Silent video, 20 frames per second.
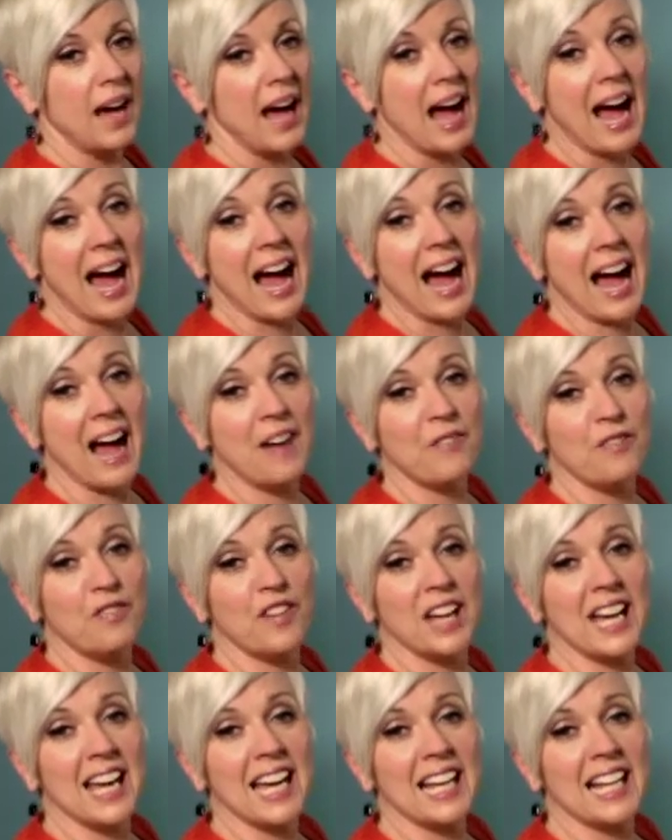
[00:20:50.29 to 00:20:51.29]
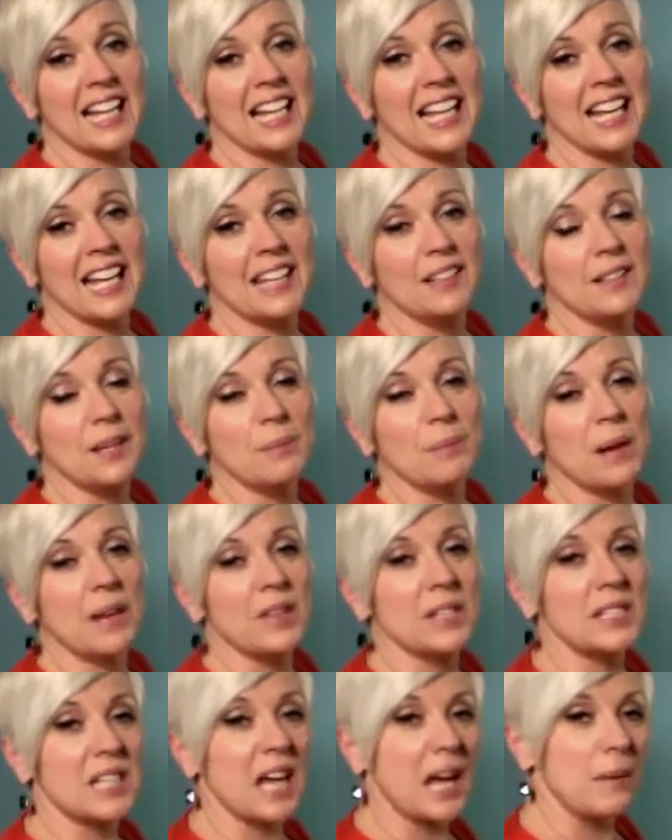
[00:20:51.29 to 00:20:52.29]
I feel it. And by
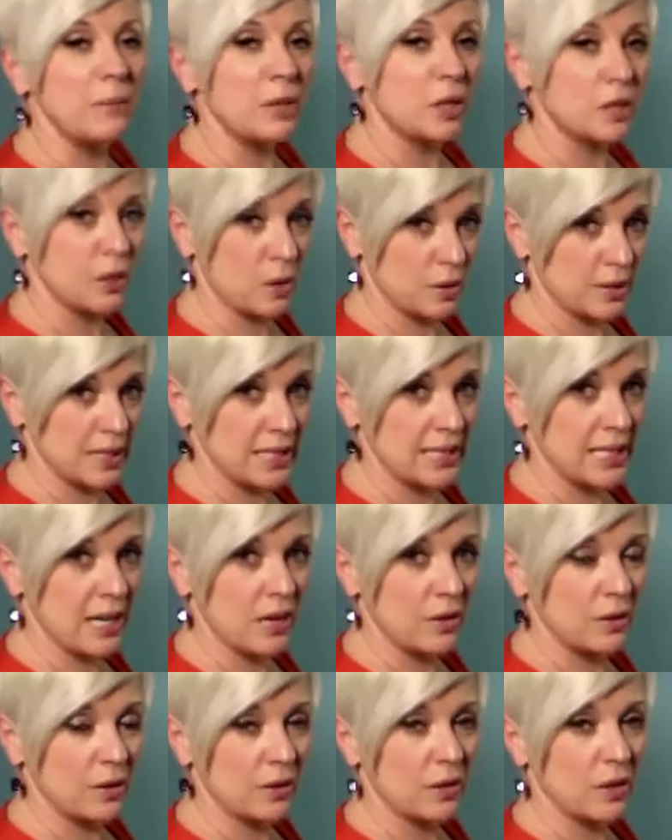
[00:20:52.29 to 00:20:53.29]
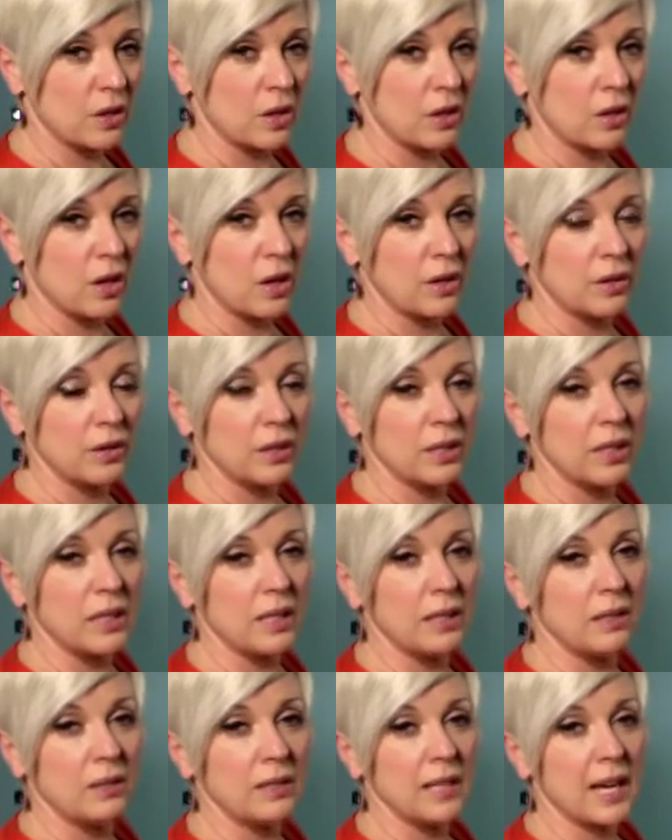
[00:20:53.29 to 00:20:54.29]
the time you're closing down on
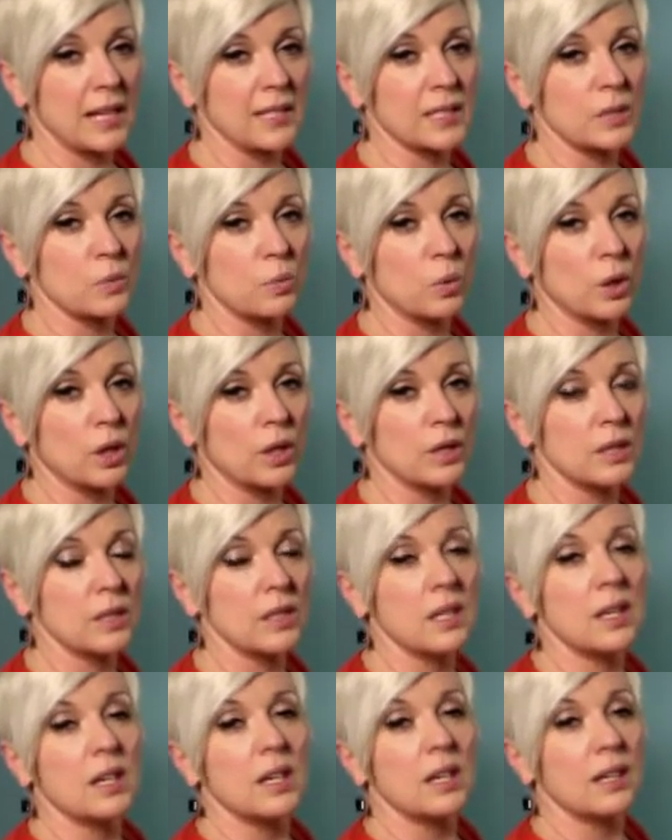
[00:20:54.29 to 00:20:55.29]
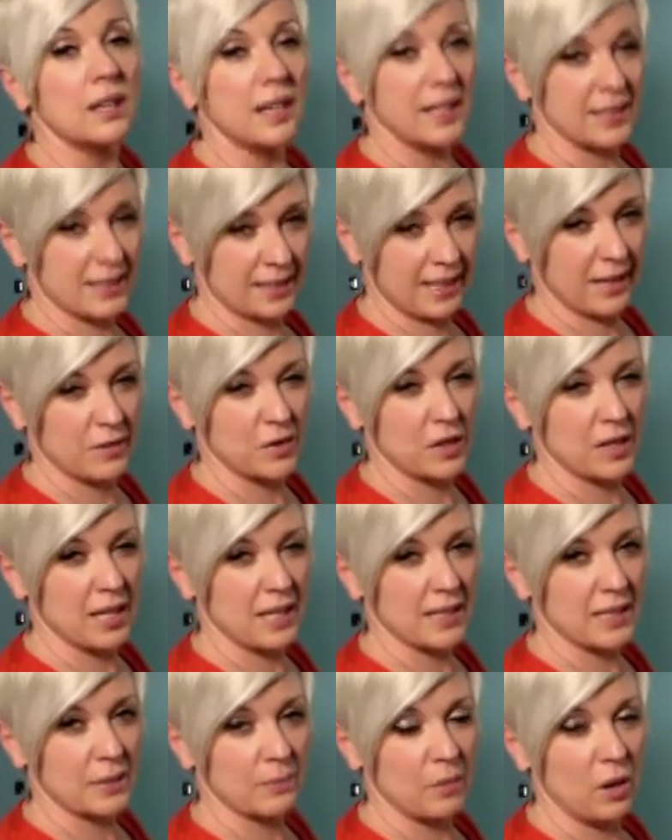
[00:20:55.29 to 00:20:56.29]
the next word, it gives you
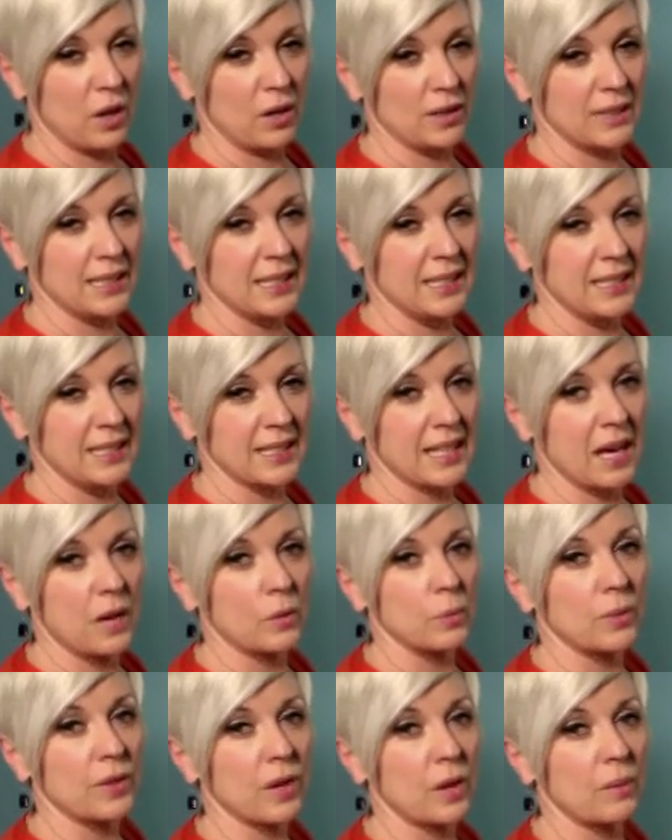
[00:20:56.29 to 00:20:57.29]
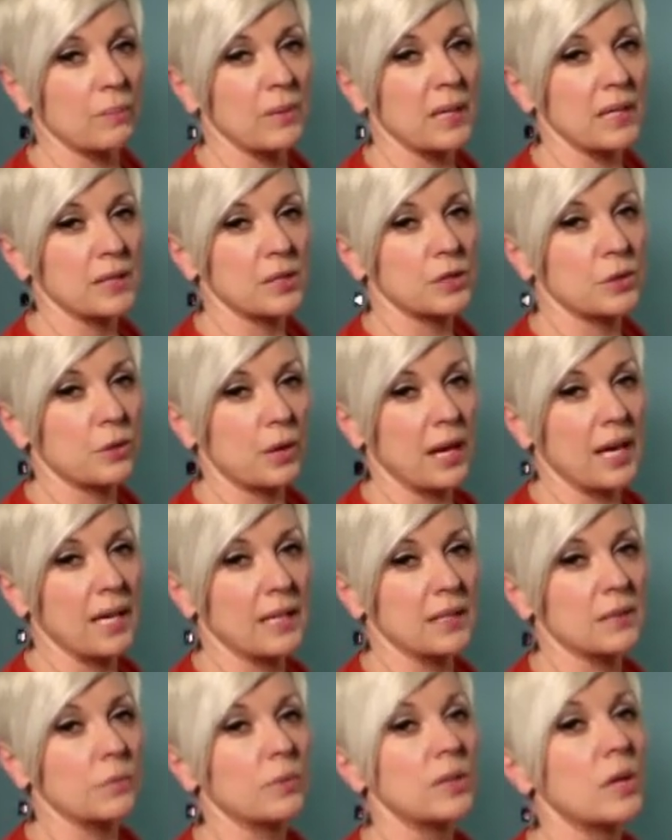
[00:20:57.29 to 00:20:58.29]
that small E sound without being
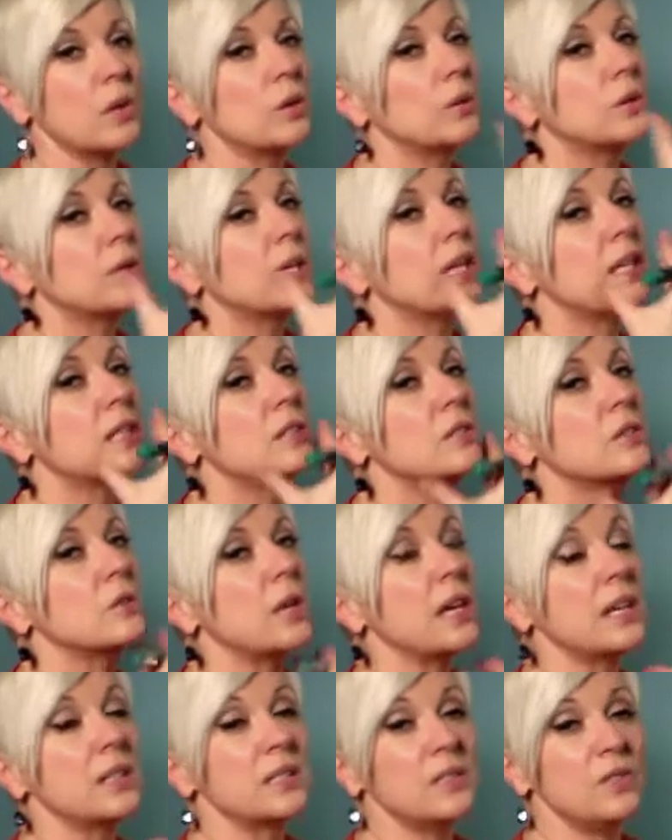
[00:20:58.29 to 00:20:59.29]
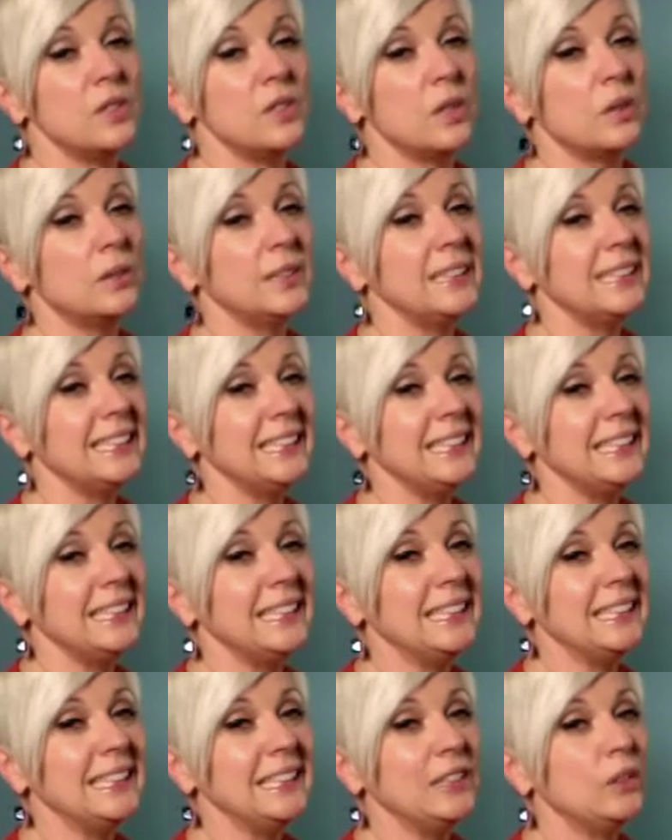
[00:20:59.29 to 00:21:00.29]
strained, without creating strain. Because if you go
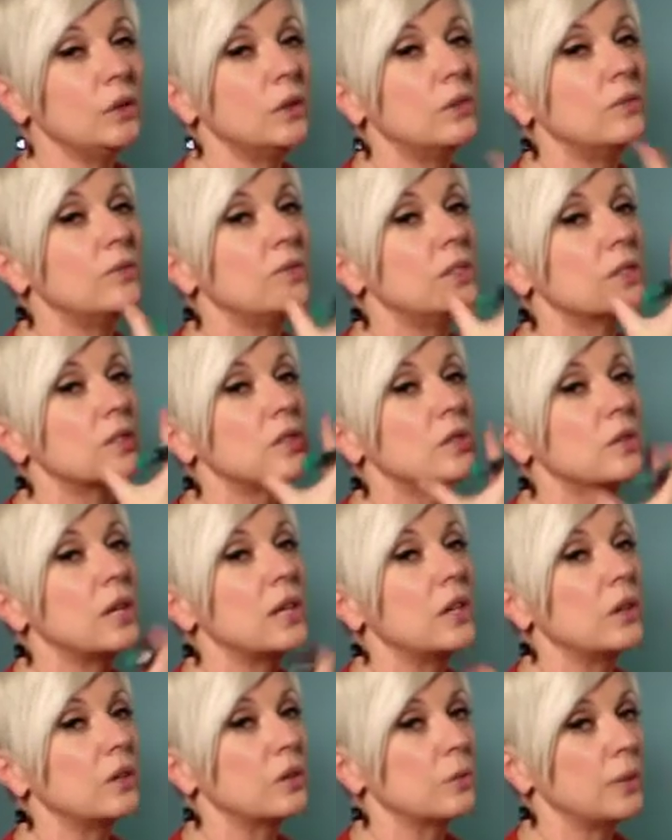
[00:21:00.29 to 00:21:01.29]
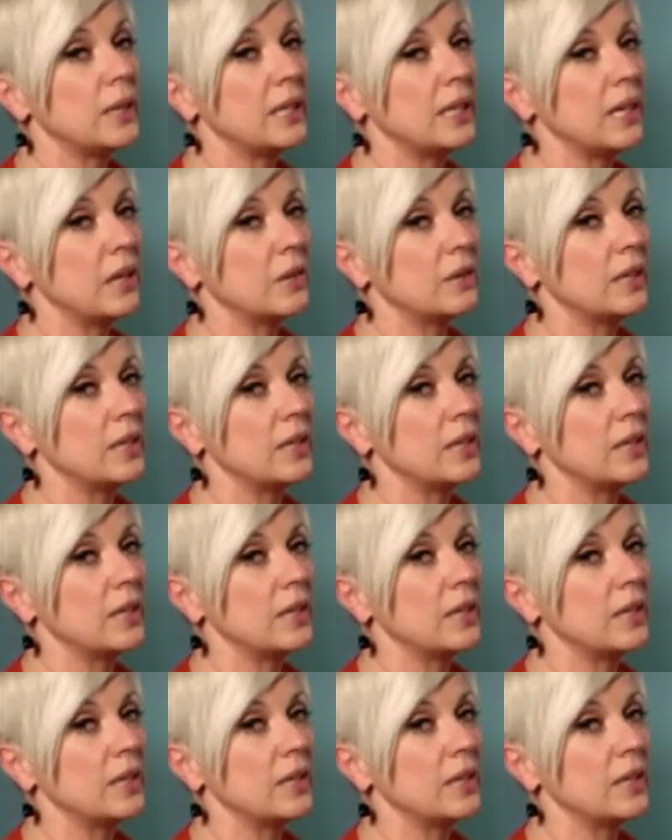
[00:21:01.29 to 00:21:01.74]
E, you can feel strain all the way down.